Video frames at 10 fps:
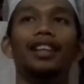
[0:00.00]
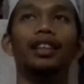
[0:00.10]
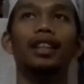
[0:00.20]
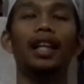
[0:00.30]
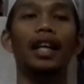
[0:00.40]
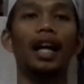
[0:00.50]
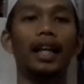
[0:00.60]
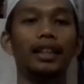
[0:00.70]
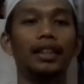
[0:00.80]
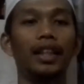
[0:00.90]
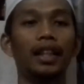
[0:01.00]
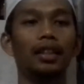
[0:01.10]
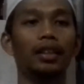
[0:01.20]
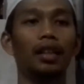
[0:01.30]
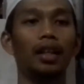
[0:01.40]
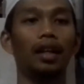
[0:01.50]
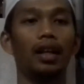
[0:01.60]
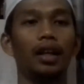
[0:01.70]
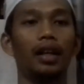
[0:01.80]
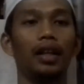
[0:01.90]
Okay, I think
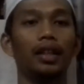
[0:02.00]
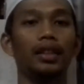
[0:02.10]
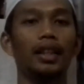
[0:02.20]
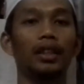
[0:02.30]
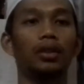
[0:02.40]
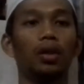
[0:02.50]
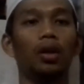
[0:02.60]
that's